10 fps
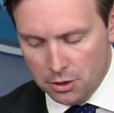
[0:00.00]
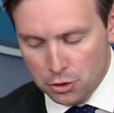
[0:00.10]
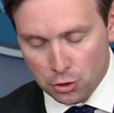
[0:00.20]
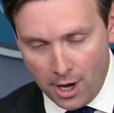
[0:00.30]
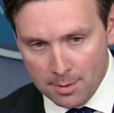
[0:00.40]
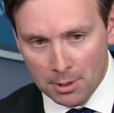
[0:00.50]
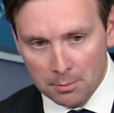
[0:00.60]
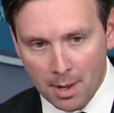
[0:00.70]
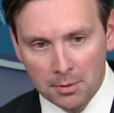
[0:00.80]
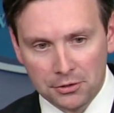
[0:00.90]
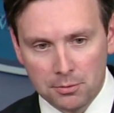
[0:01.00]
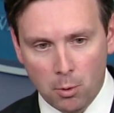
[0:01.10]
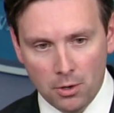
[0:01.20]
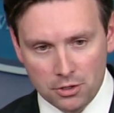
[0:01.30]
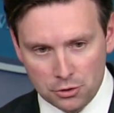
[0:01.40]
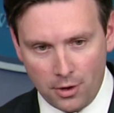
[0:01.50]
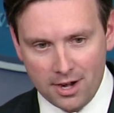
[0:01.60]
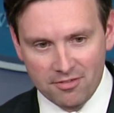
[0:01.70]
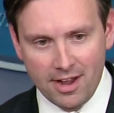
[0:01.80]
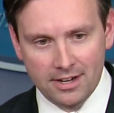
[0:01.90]
try to build public support, to try
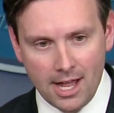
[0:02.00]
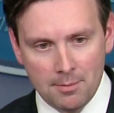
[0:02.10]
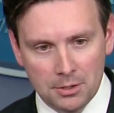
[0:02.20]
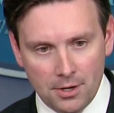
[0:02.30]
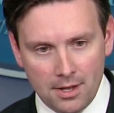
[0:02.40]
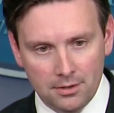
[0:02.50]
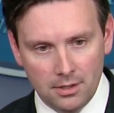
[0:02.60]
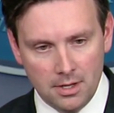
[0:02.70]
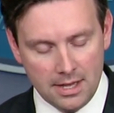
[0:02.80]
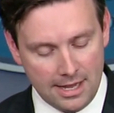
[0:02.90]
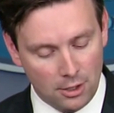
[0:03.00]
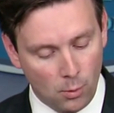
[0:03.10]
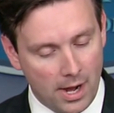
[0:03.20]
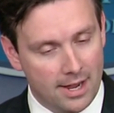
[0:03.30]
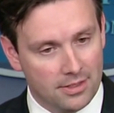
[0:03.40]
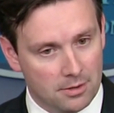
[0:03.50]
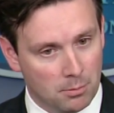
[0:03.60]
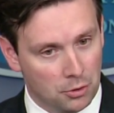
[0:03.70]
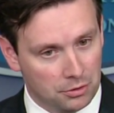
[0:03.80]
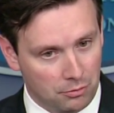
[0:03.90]
to find common ground in a way that
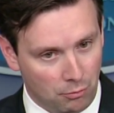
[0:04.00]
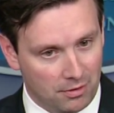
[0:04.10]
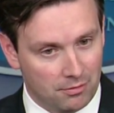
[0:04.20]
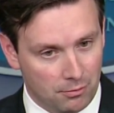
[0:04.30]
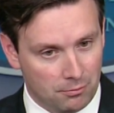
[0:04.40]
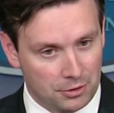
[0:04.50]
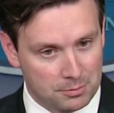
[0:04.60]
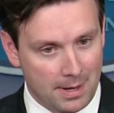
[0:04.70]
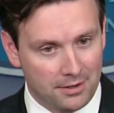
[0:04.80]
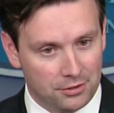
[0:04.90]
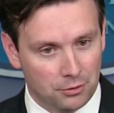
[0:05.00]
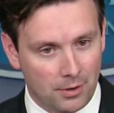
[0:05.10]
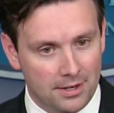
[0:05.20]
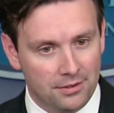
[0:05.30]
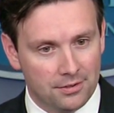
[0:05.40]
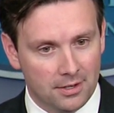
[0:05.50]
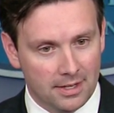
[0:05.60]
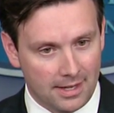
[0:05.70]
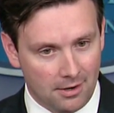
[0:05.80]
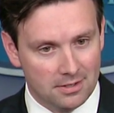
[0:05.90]
both respects the rights
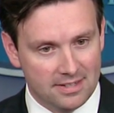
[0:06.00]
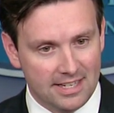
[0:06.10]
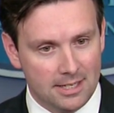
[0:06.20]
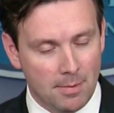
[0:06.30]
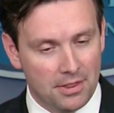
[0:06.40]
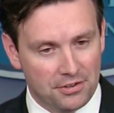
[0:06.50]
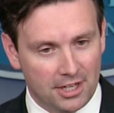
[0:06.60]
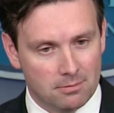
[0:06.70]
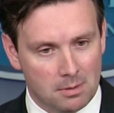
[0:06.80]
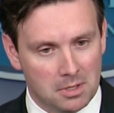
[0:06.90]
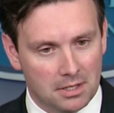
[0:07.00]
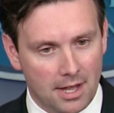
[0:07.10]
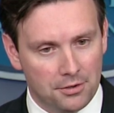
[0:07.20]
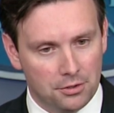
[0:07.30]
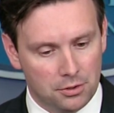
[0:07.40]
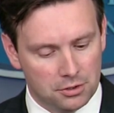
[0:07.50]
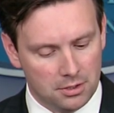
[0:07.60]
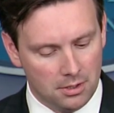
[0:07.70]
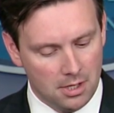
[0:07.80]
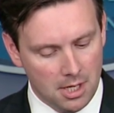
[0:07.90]
guaranteed by the Second Amendment of the Constitution,